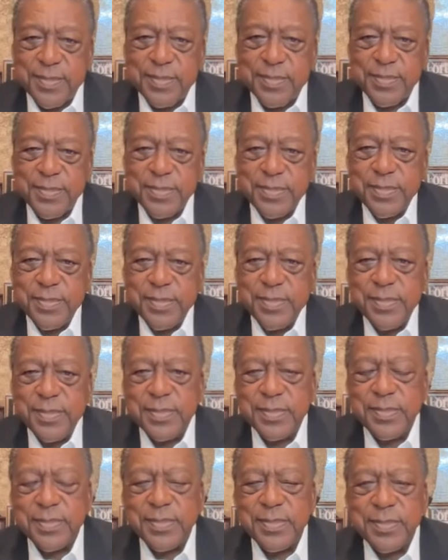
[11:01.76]

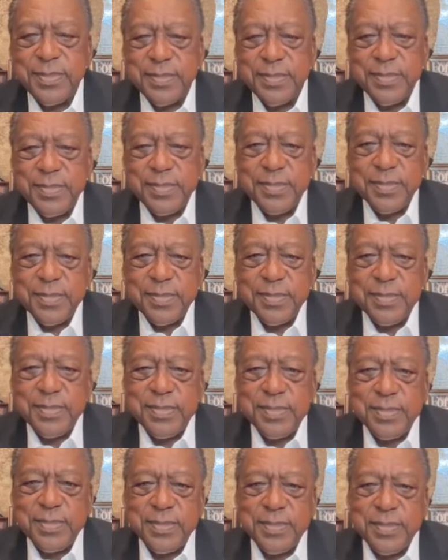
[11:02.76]

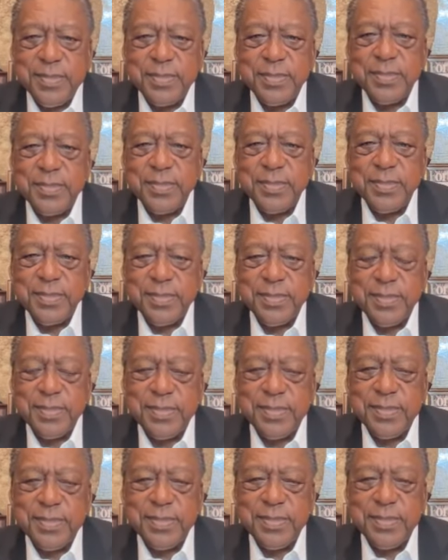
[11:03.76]

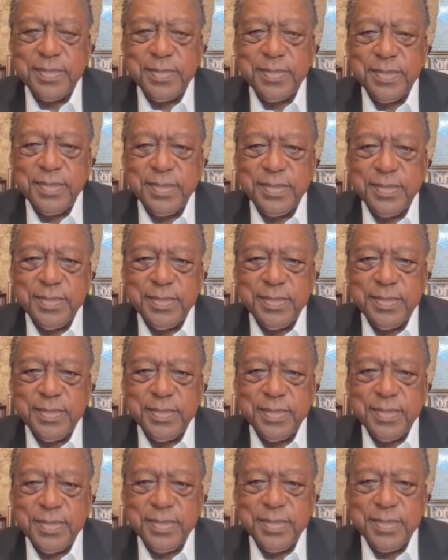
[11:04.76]

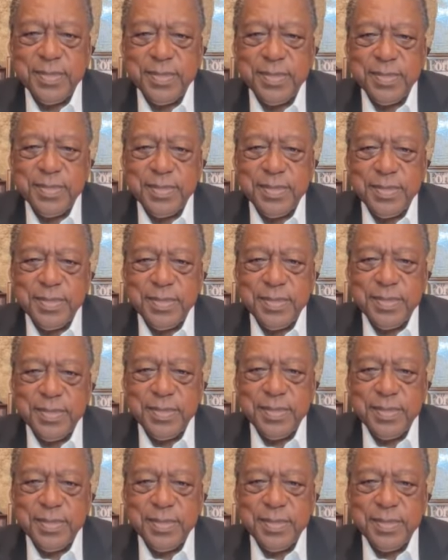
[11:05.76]
[no speech]